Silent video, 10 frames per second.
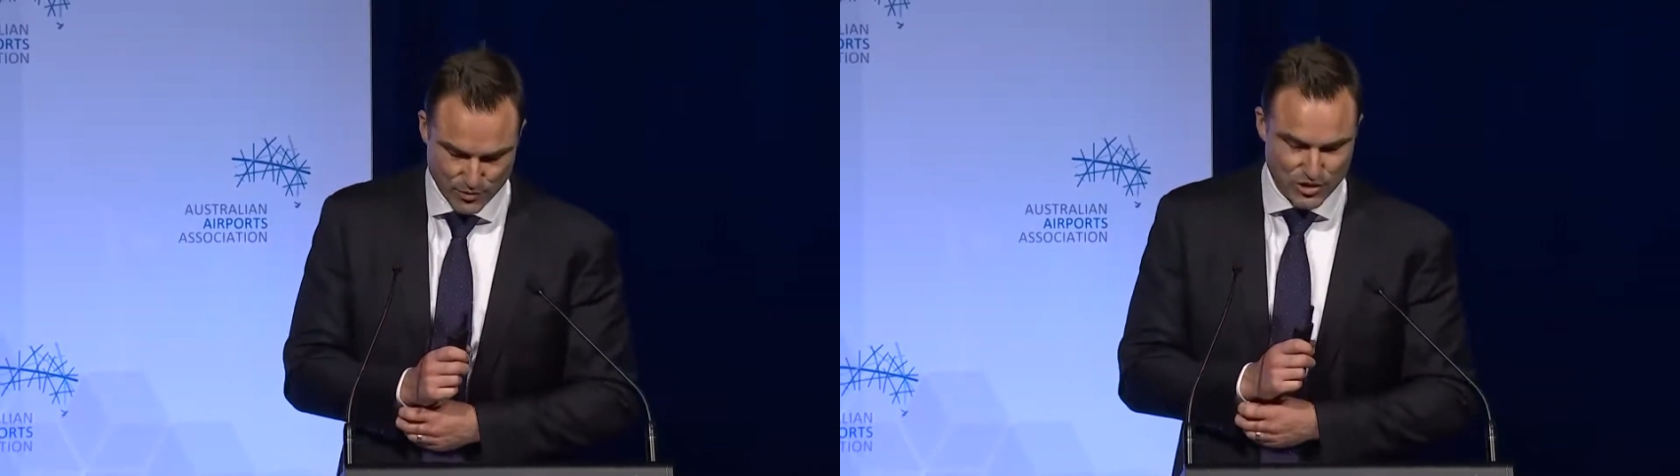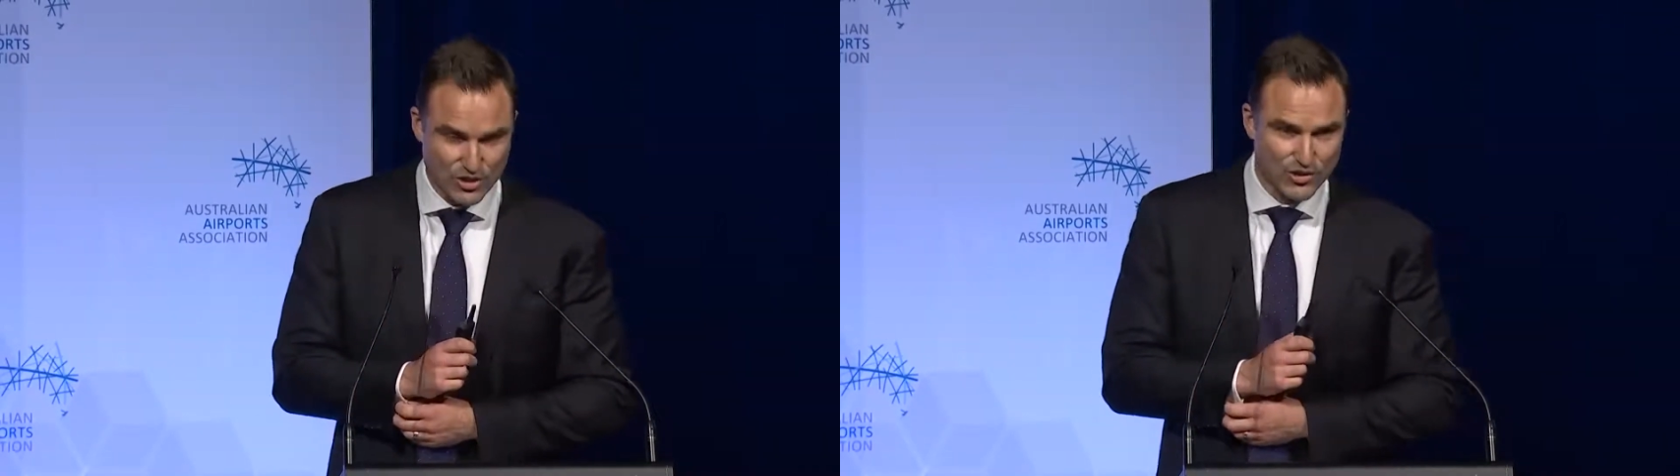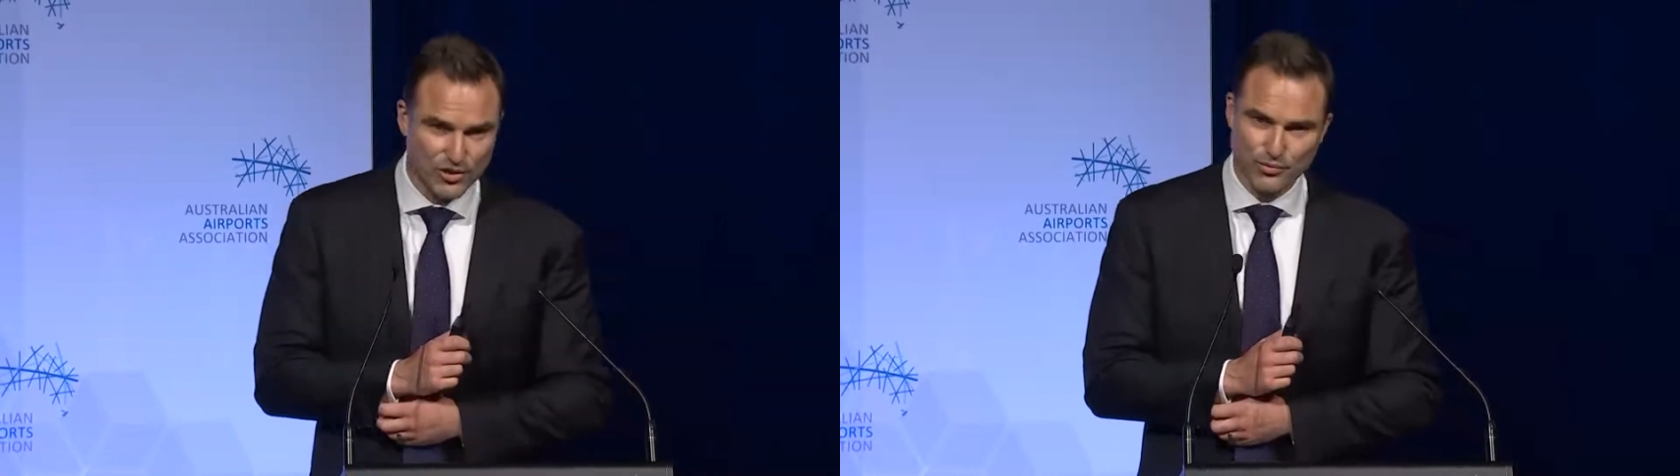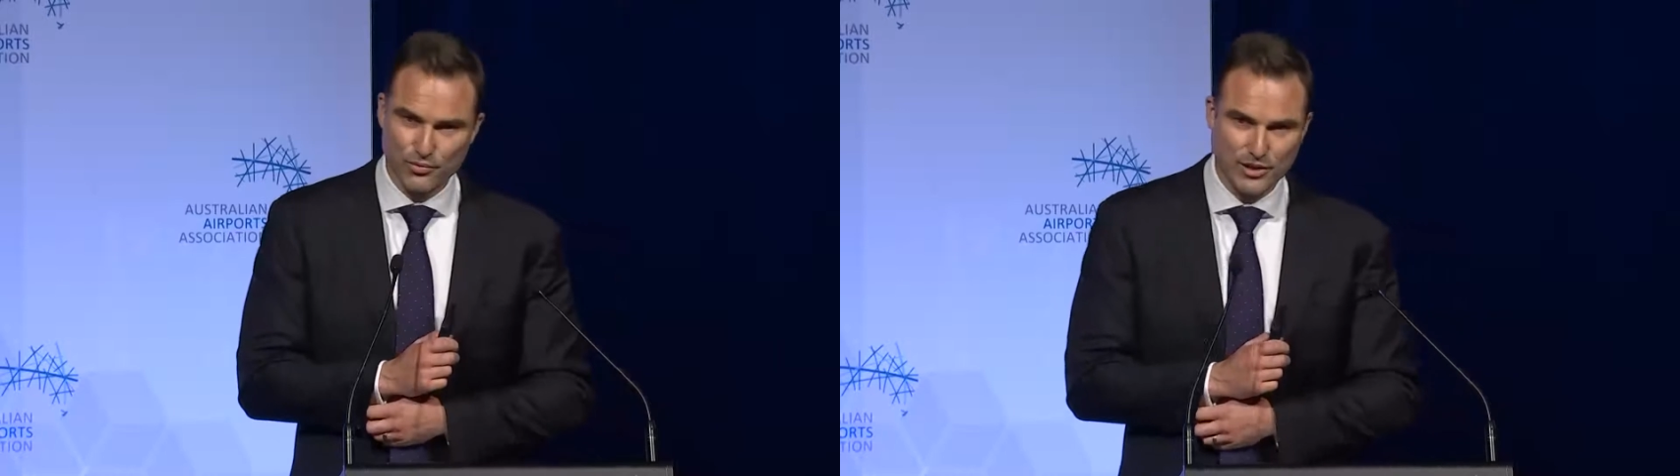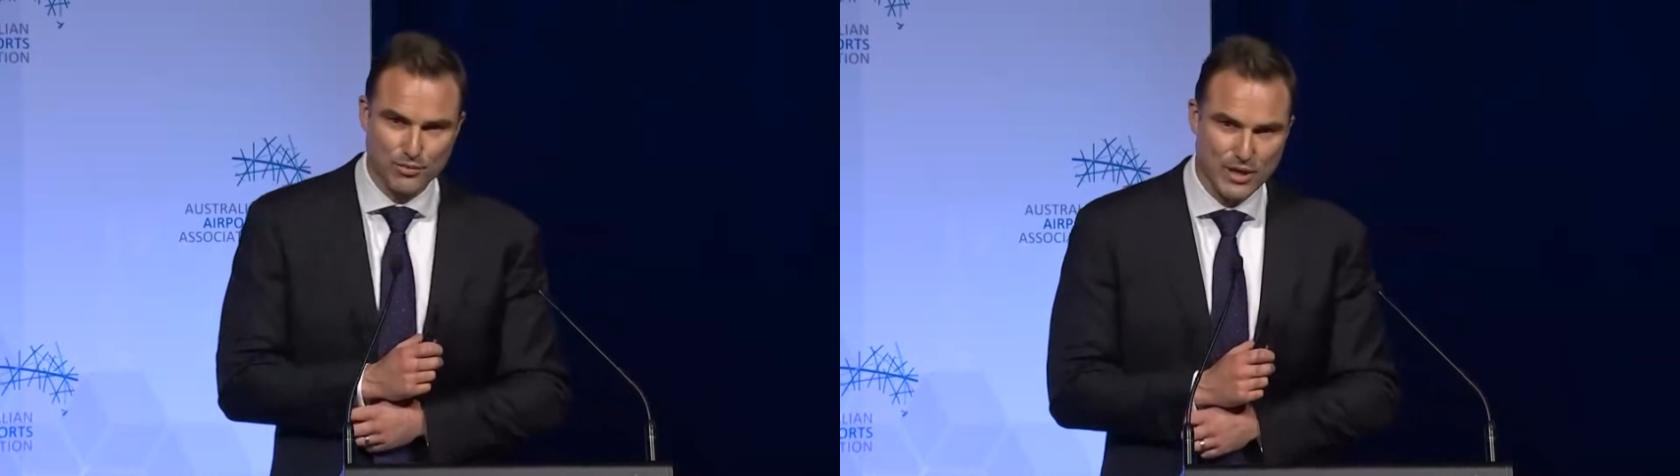reduces
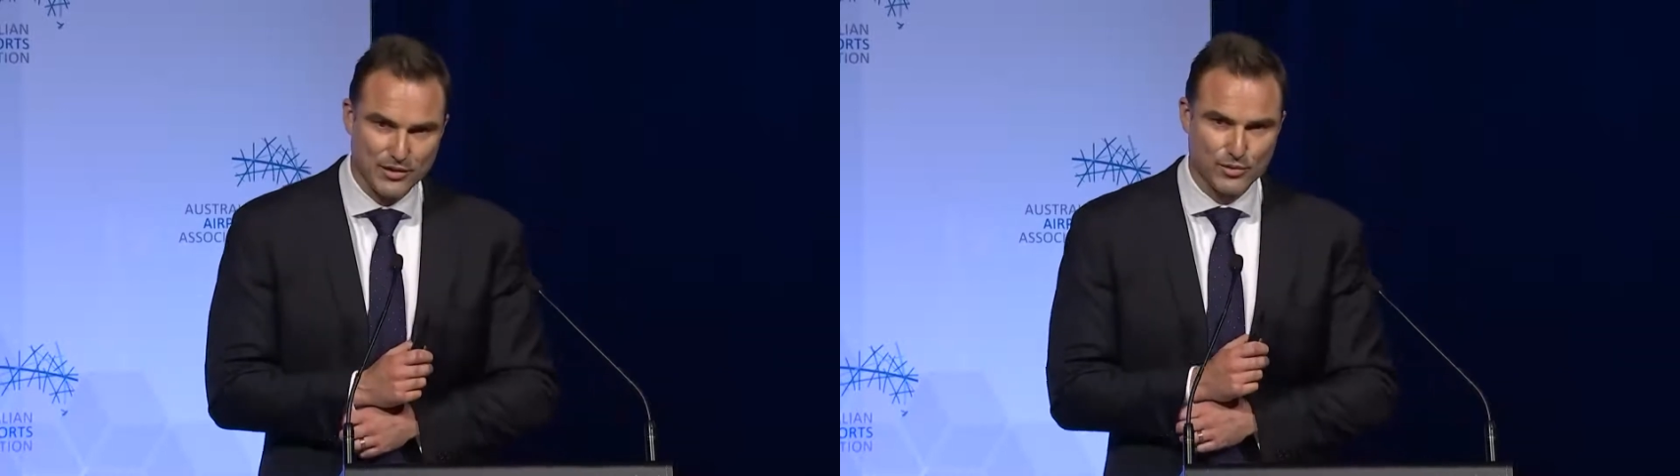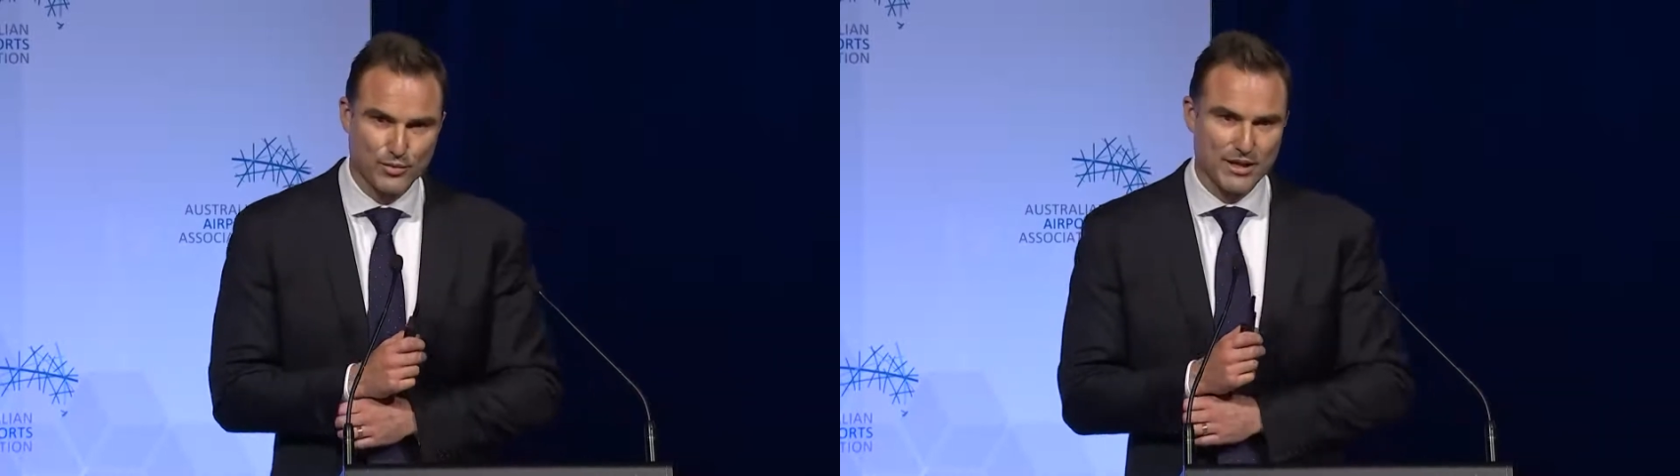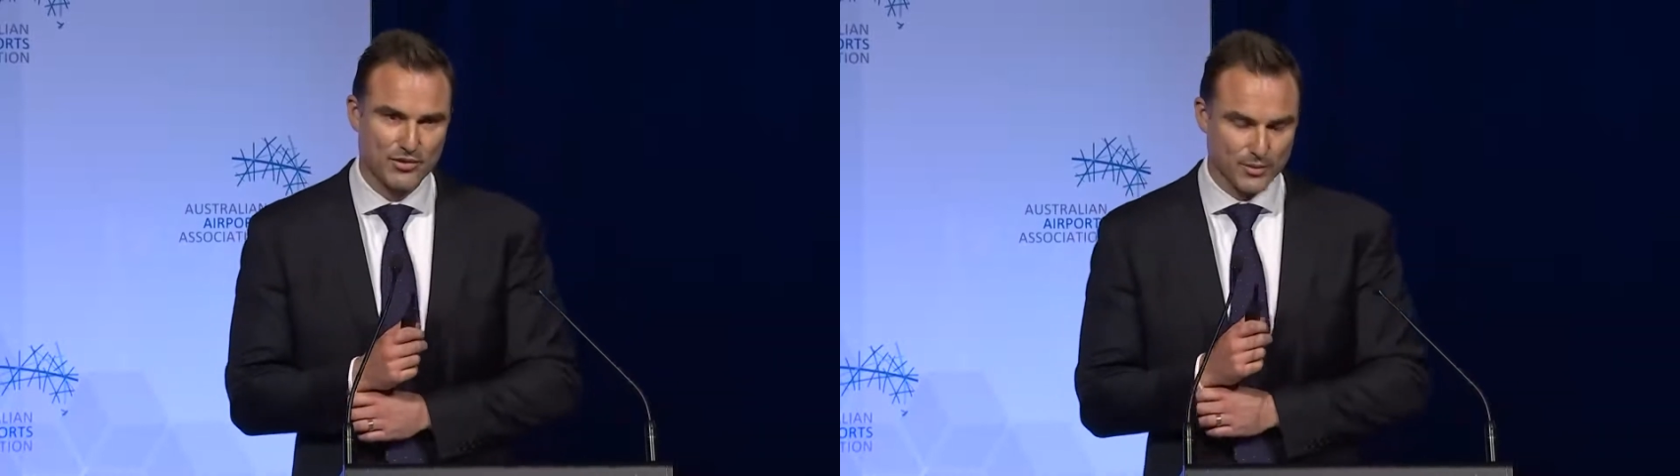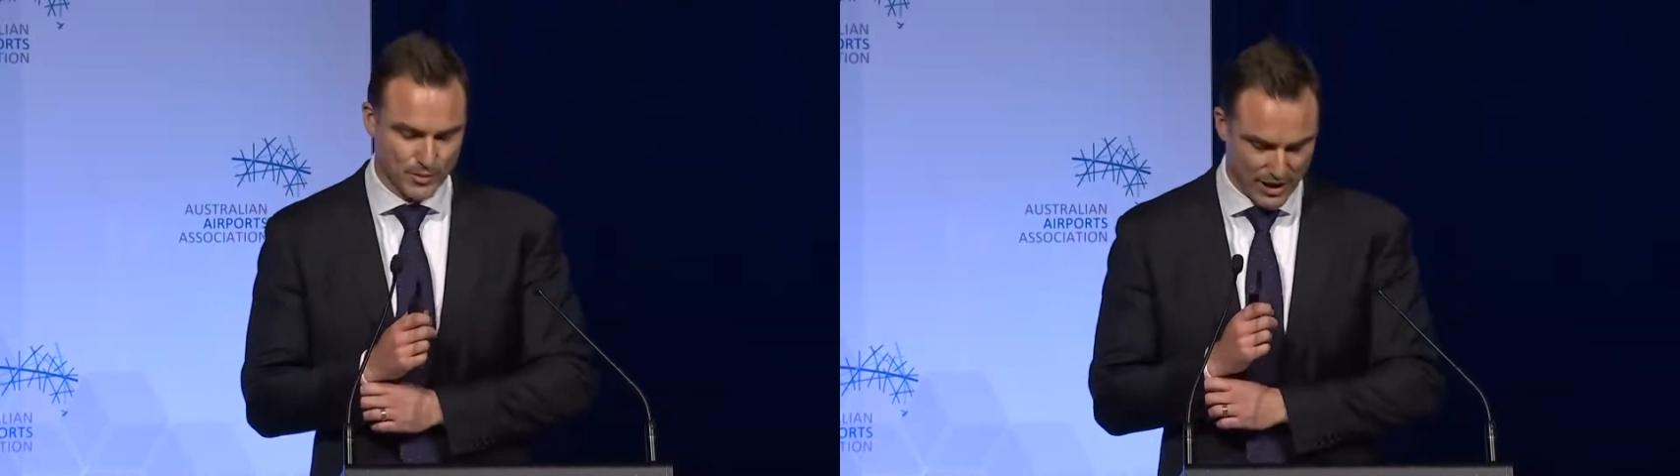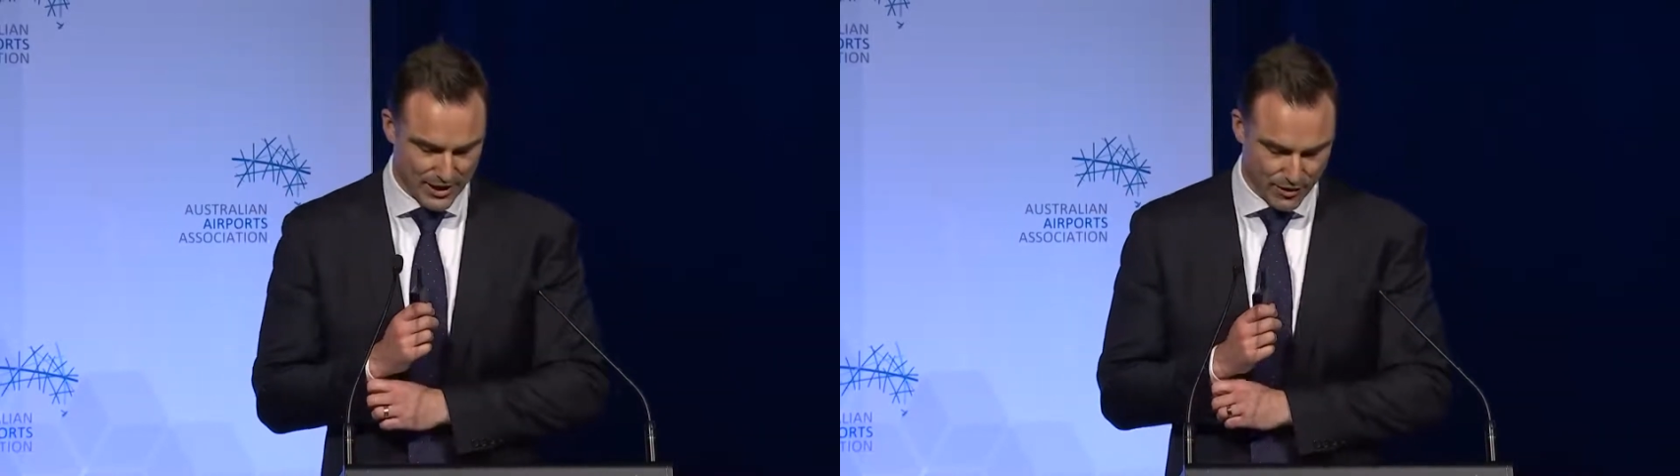really practical maximum
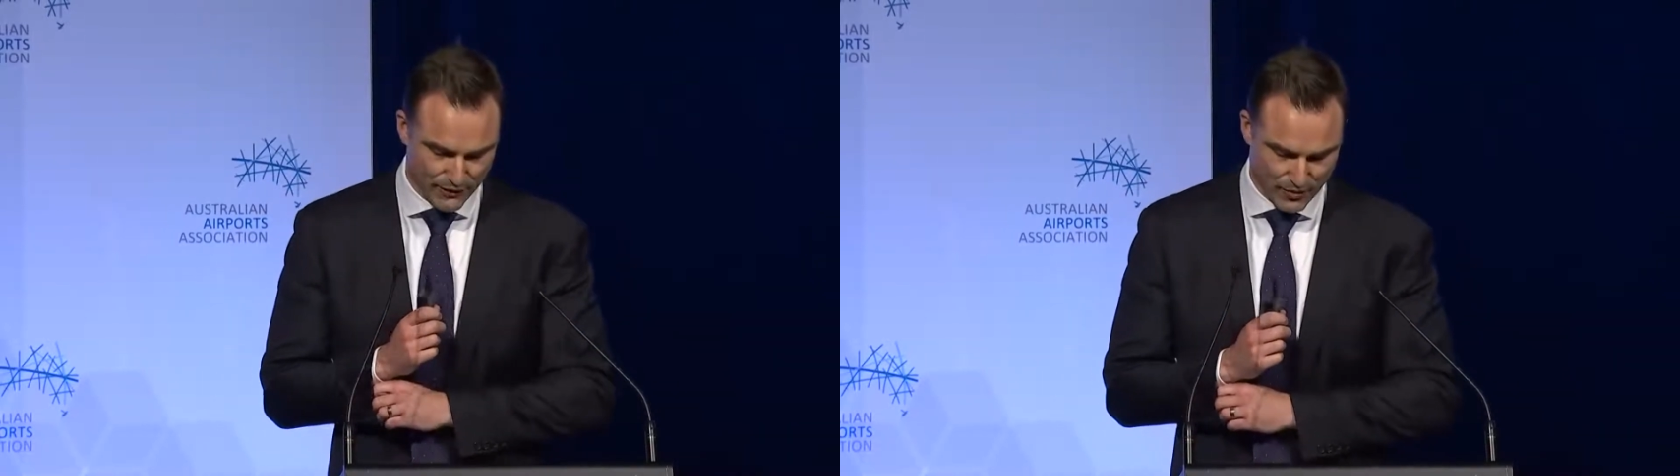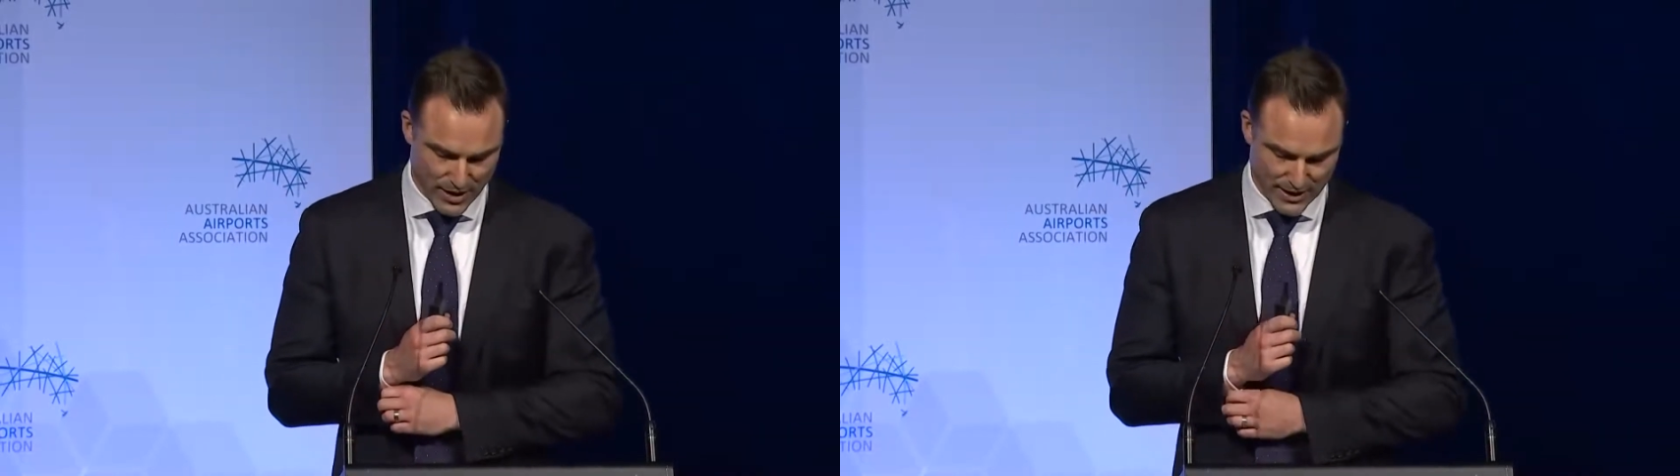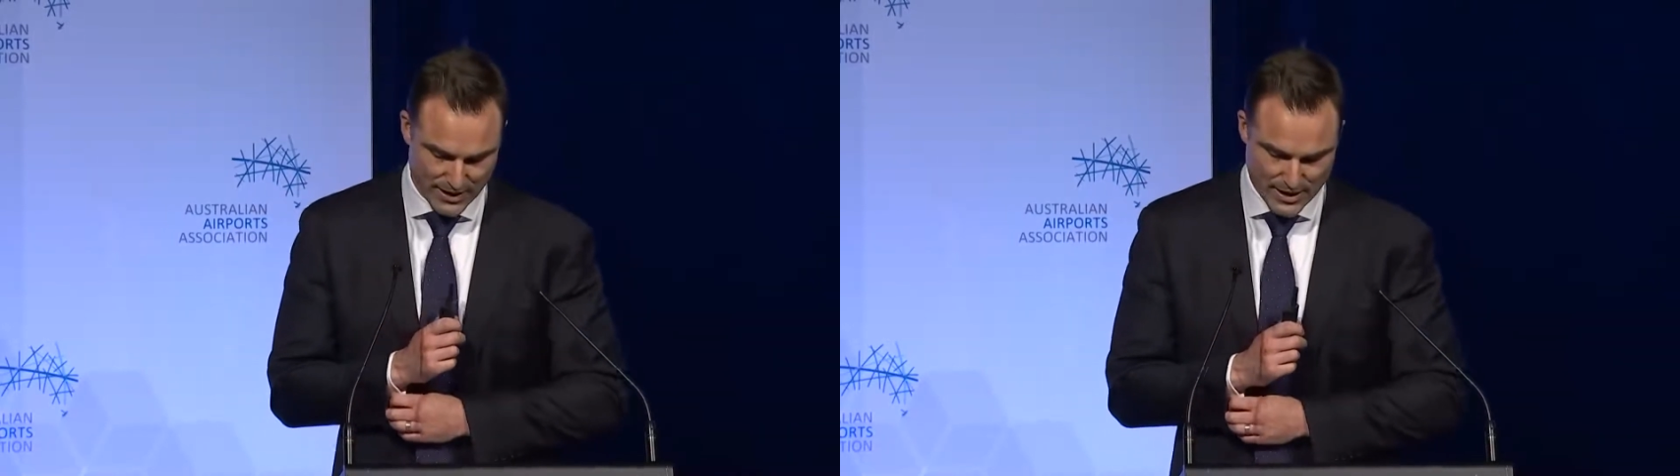takeoff weight,